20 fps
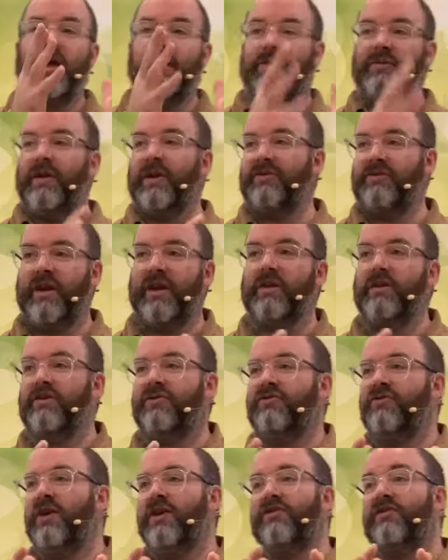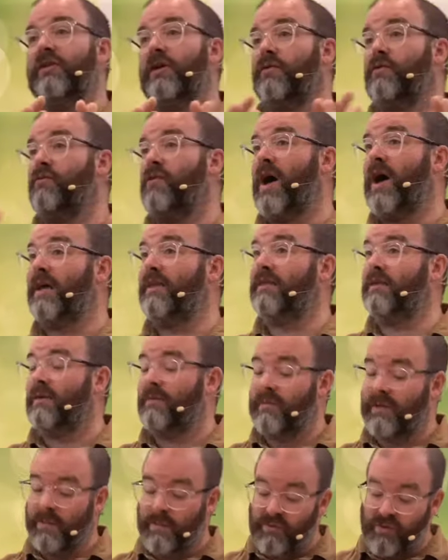this illustration at
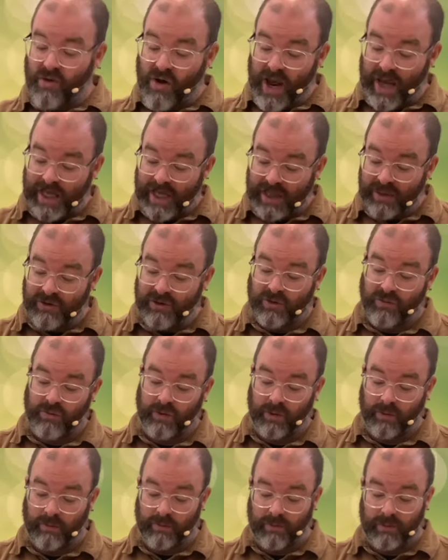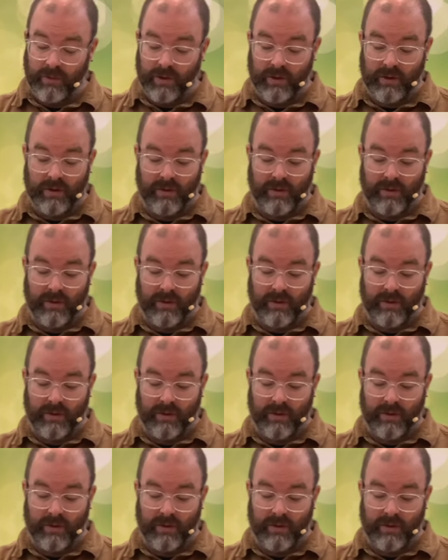random. The bridegroom,